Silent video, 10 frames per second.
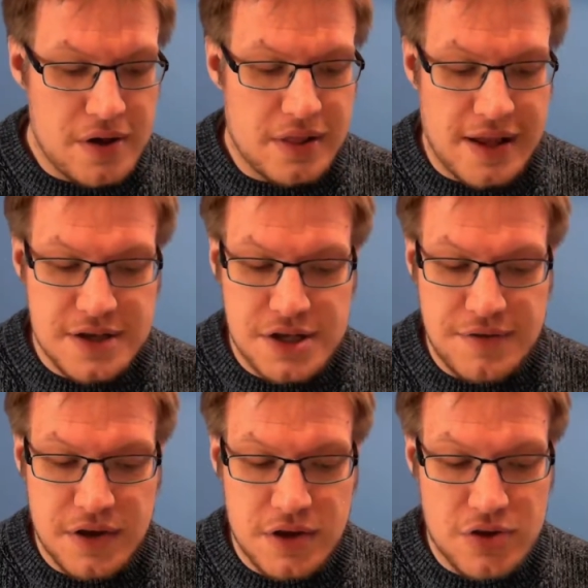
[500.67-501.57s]
Lady
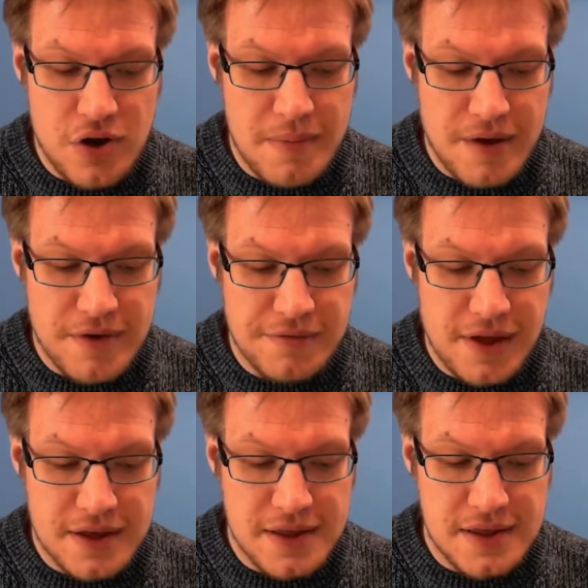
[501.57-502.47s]
Shiva can use combat
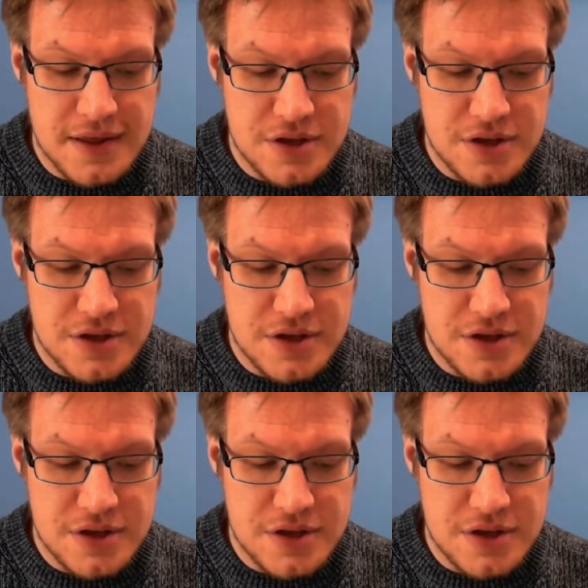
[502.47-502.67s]
reflexes.